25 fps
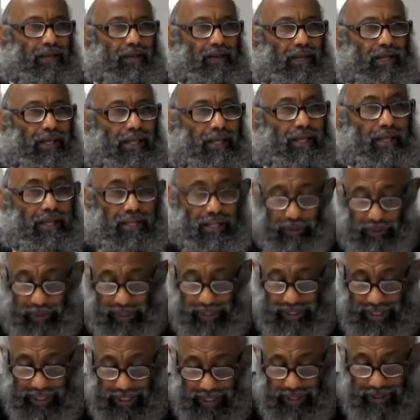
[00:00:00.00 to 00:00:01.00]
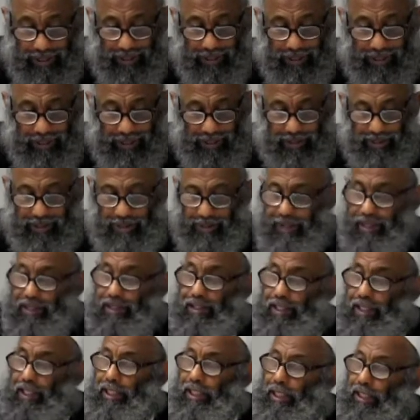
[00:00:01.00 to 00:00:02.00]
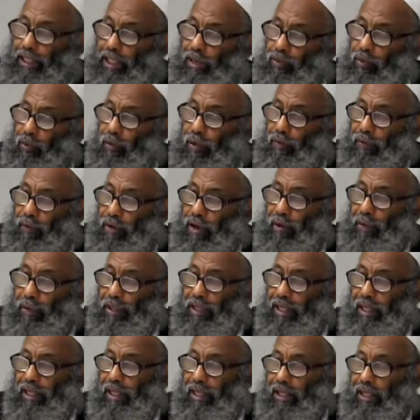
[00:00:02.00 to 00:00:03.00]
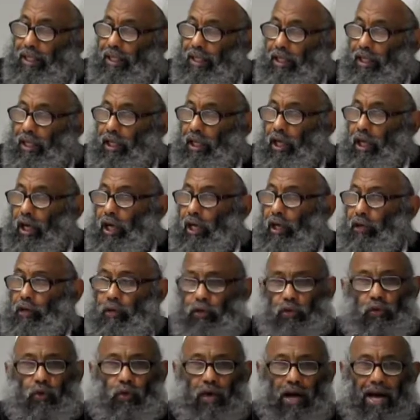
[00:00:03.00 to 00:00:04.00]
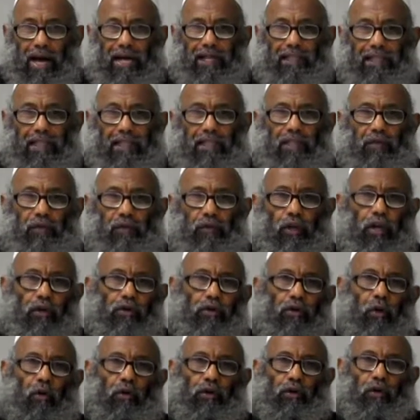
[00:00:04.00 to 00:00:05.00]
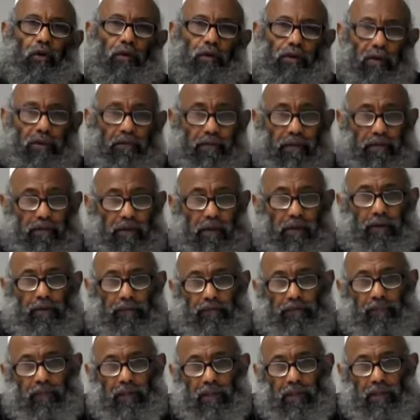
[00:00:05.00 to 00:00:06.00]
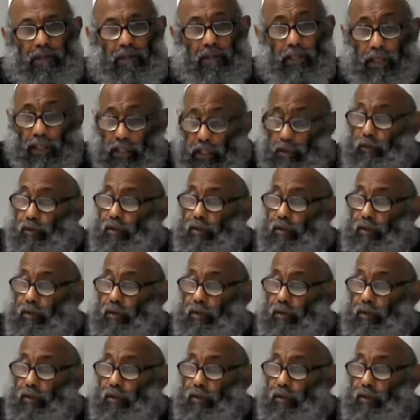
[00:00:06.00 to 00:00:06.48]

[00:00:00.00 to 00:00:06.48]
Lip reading: Okay, but here in Sharikat al-Muwafawada, you act as if you are the owner of everything. Each